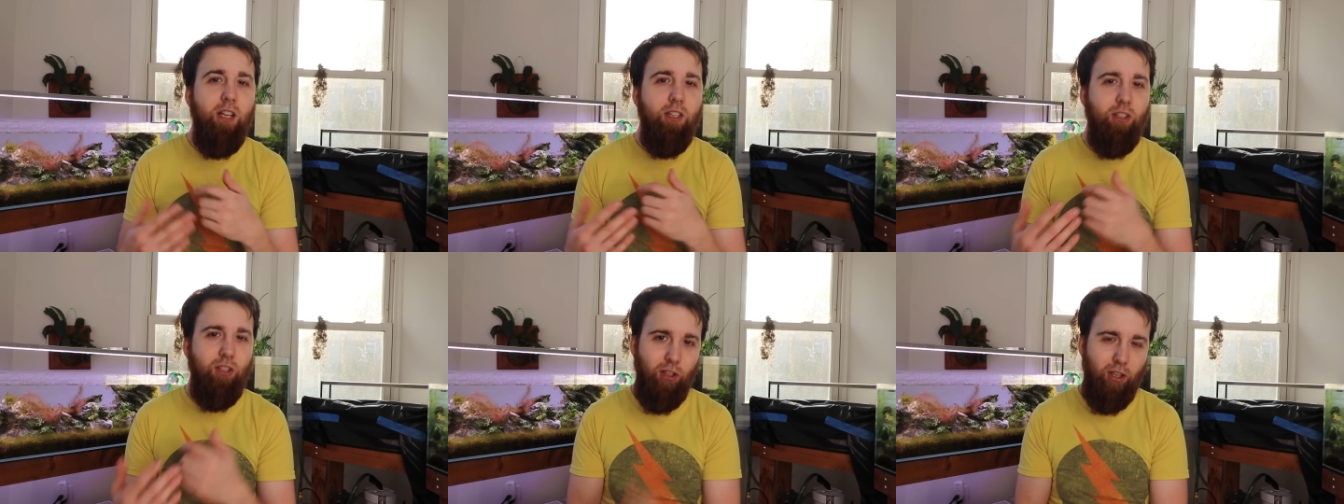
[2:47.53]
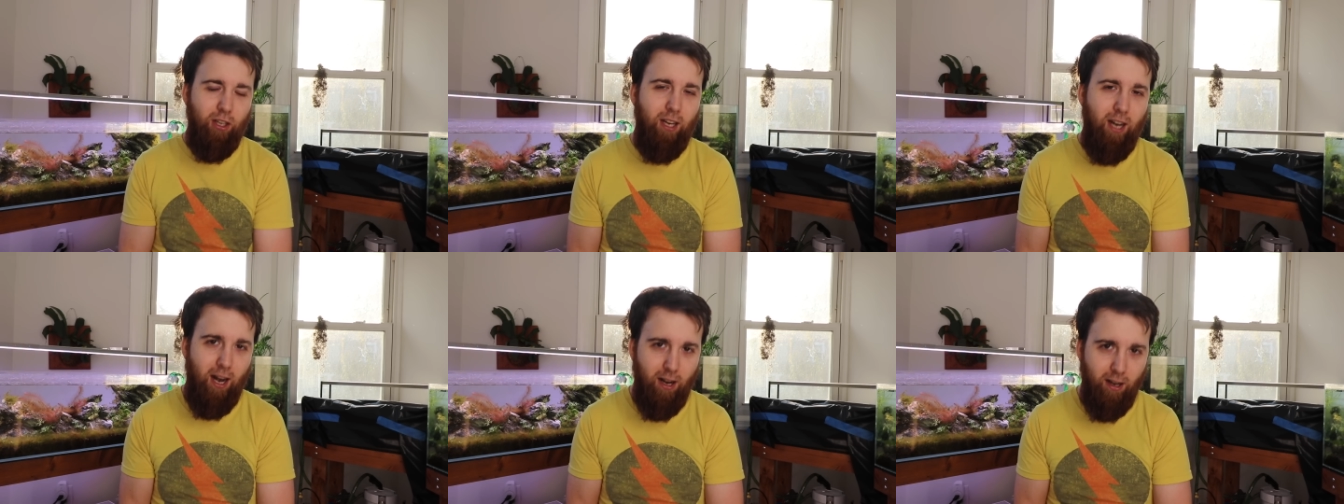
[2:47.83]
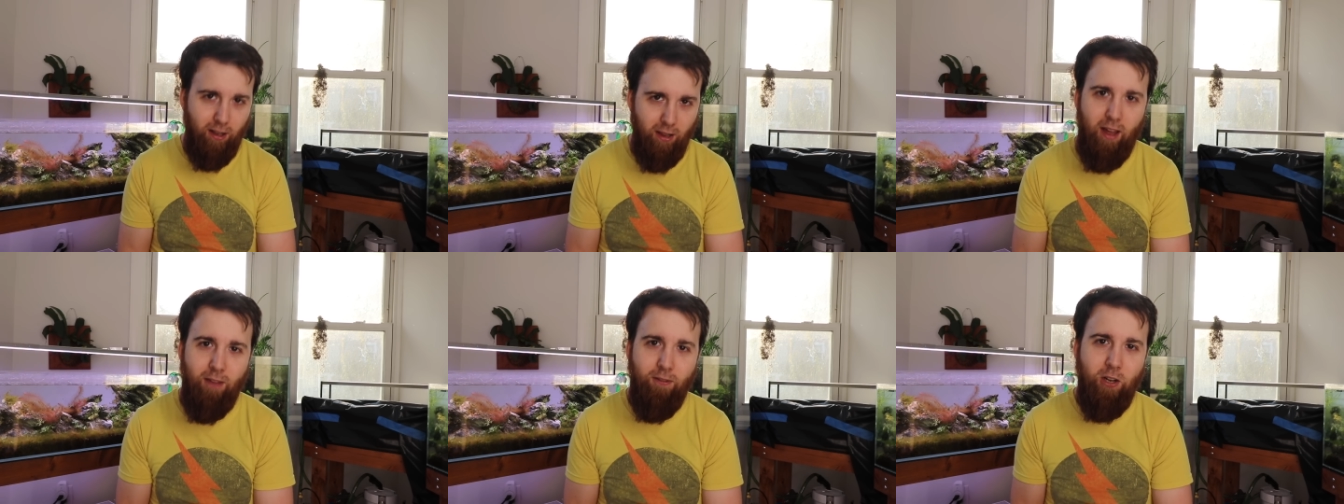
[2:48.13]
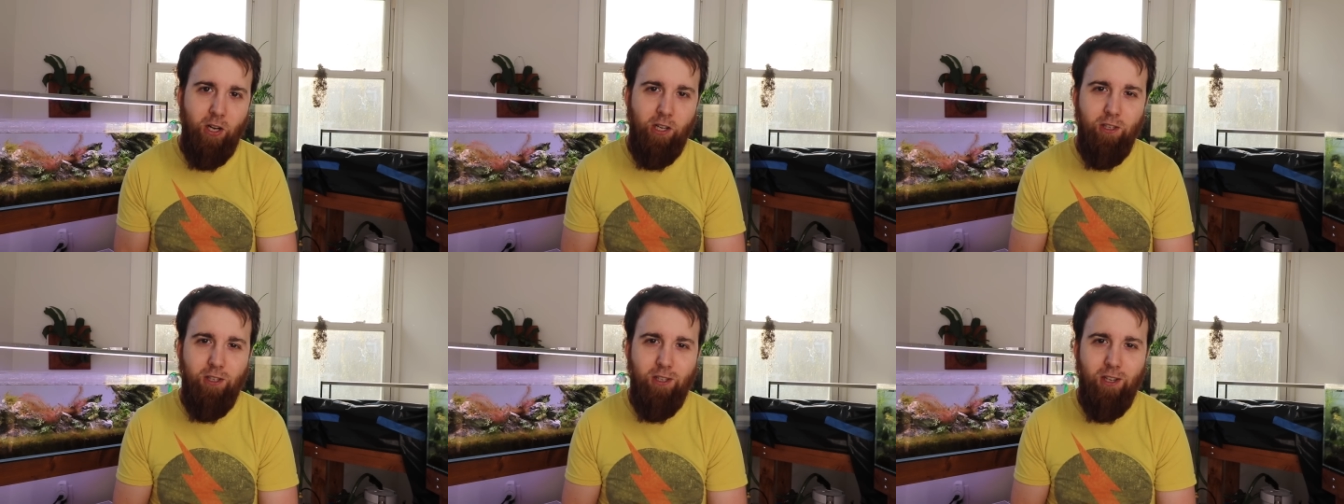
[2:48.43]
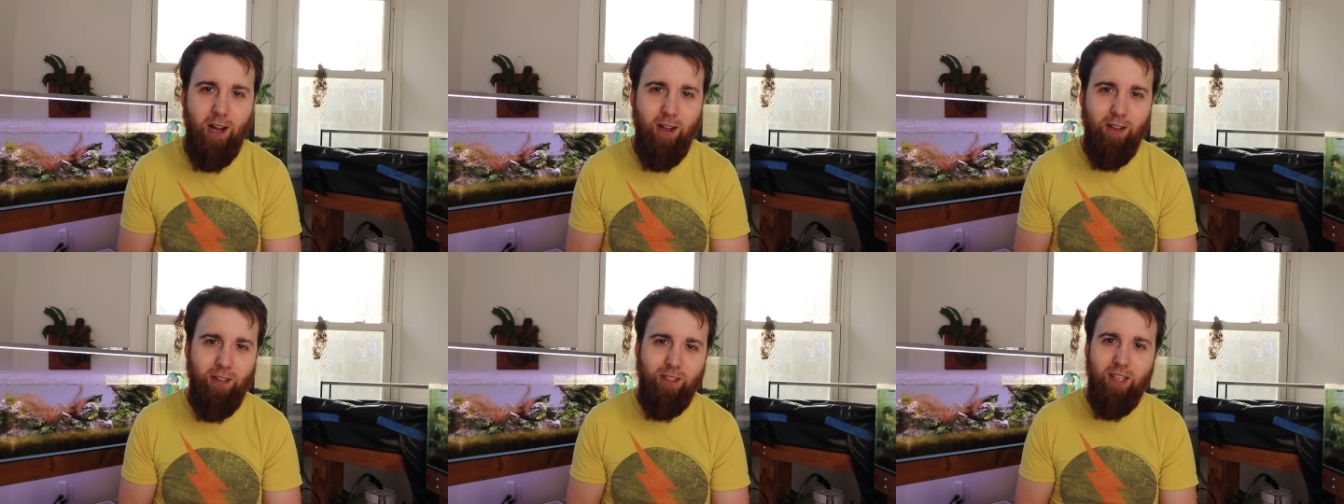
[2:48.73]
So you're looking at
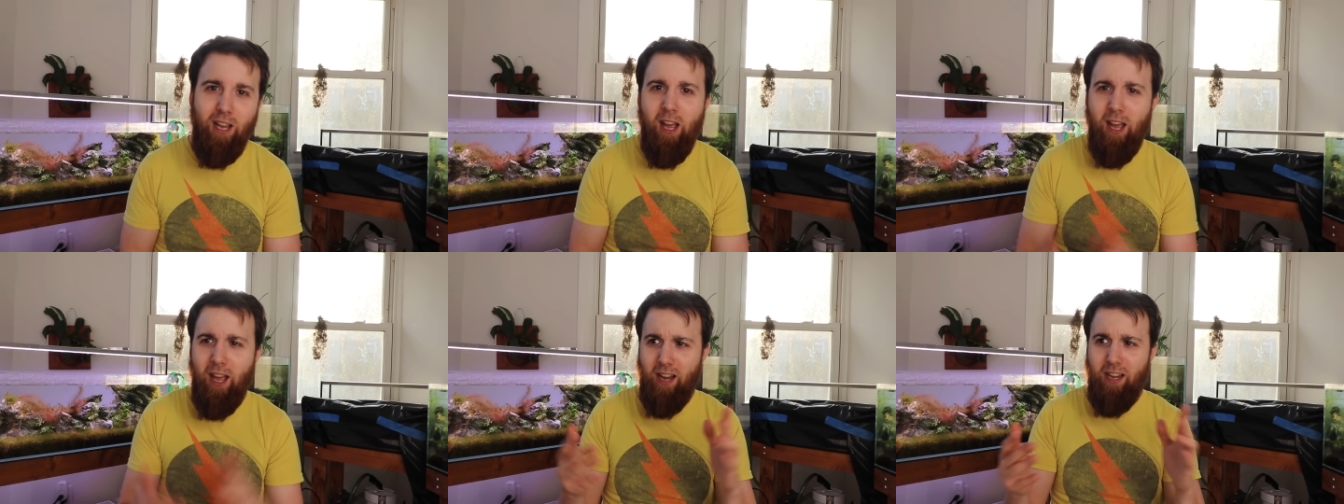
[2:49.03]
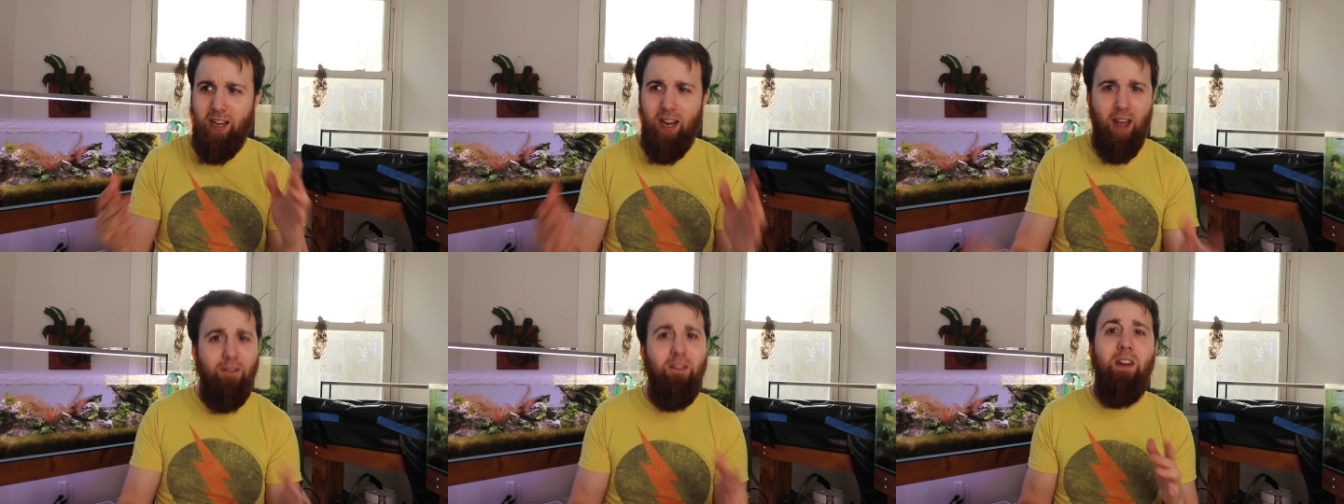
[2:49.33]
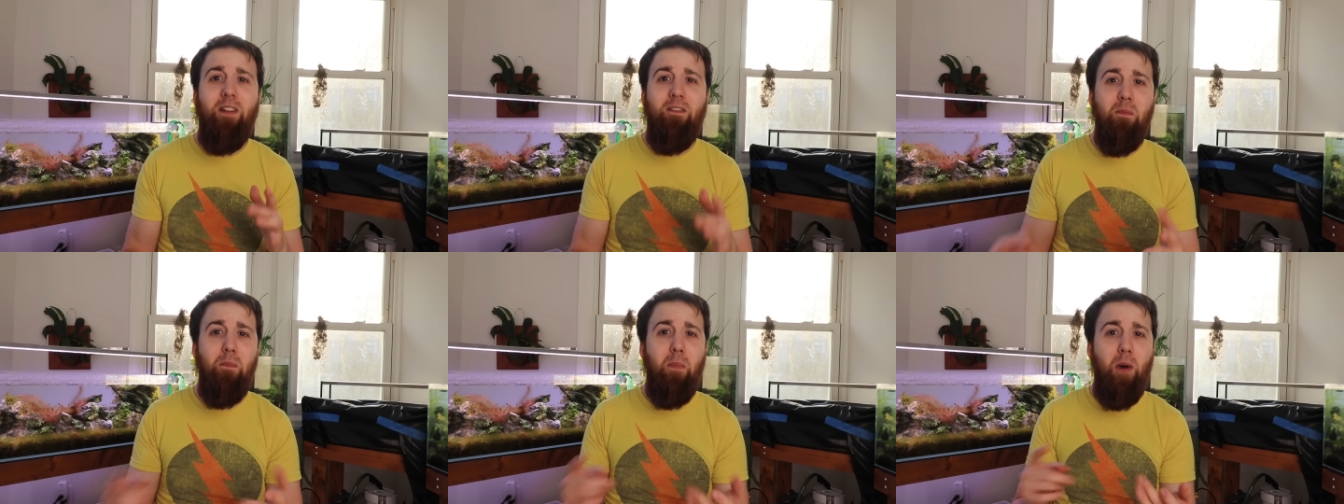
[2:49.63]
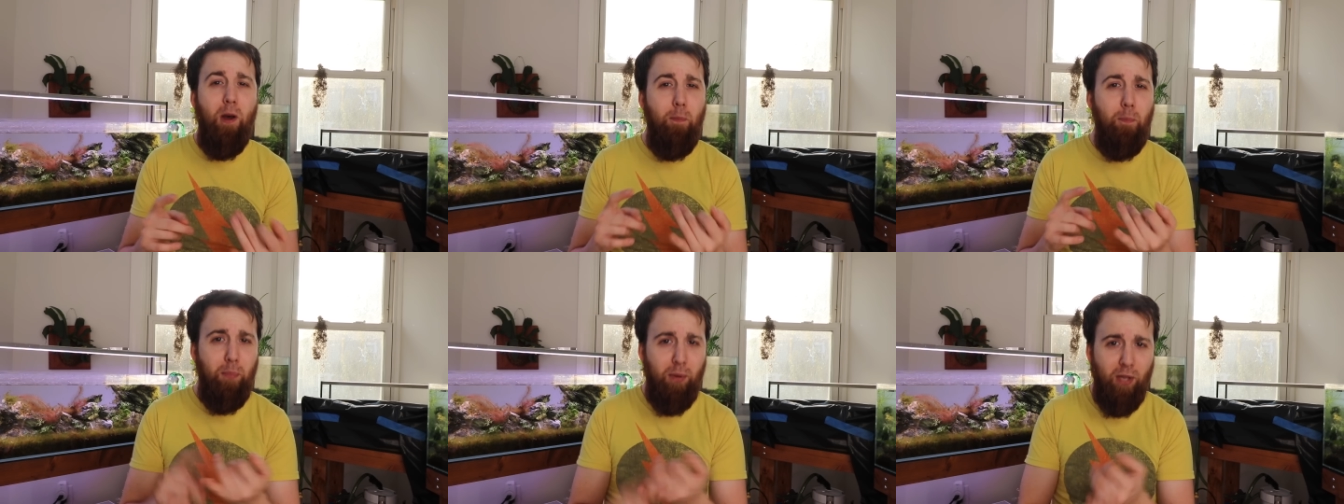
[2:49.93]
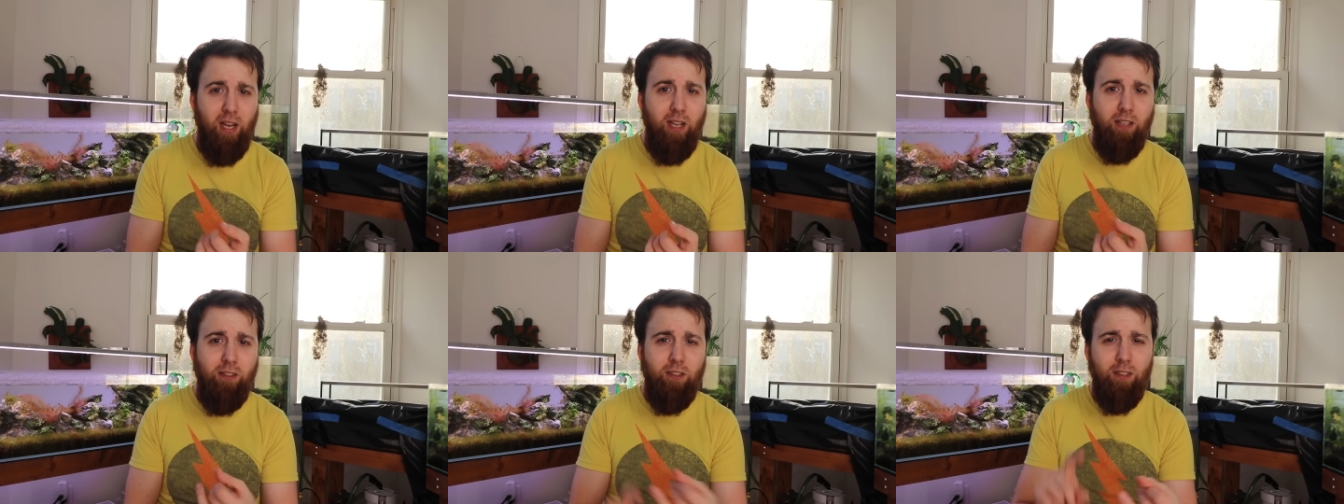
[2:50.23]
$1,100, and you haven't even bought
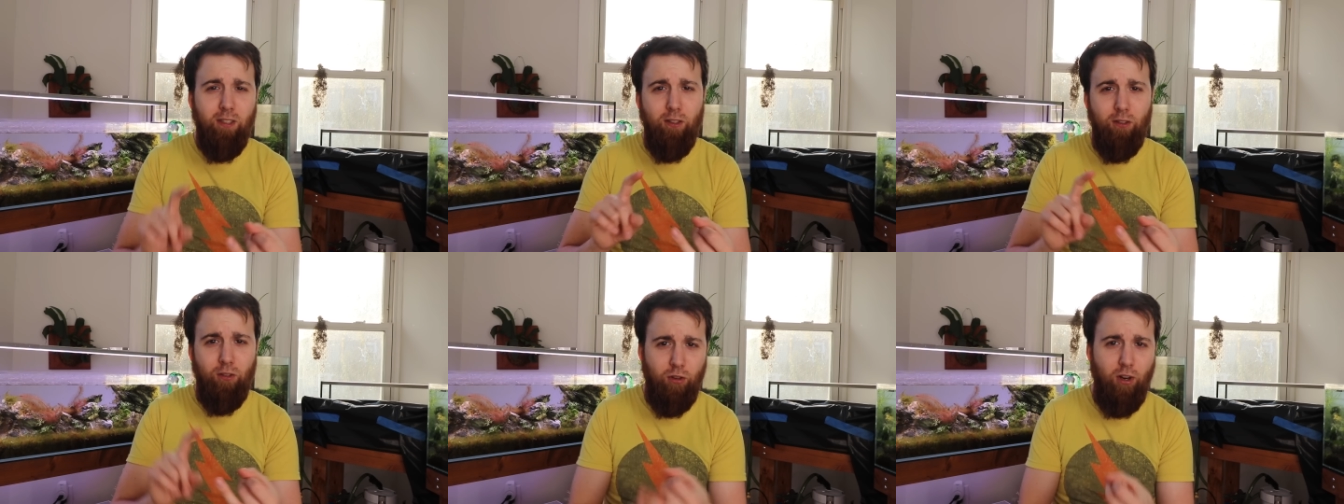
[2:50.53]
plants,